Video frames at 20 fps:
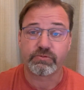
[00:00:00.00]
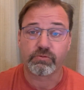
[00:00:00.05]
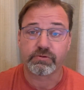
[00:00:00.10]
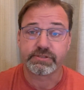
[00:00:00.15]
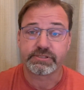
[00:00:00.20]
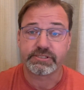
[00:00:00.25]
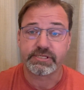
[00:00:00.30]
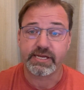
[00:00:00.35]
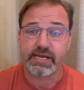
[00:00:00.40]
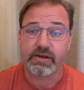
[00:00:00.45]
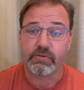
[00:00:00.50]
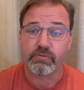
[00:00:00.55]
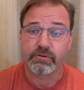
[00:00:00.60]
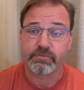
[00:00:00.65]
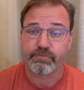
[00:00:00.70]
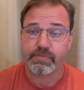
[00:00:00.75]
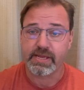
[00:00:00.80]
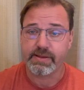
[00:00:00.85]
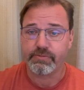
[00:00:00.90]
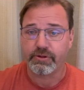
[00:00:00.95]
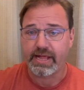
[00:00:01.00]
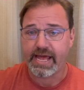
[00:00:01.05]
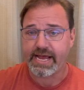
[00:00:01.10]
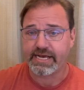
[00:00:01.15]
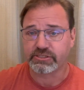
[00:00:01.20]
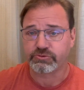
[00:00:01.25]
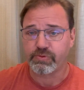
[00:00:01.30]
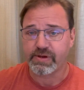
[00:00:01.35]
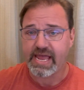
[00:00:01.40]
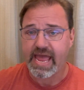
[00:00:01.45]
we're seeing with people
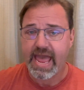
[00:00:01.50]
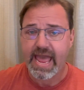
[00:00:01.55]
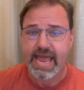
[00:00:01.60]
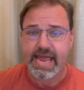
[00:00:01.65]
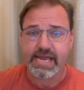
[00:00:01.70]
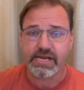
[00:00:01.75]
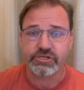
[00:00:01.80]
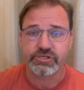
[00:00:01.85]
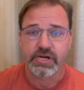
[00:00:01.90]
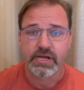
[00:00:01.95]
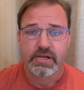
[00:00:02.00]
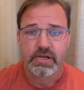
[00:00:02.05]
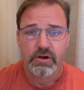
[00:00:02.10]
as we age,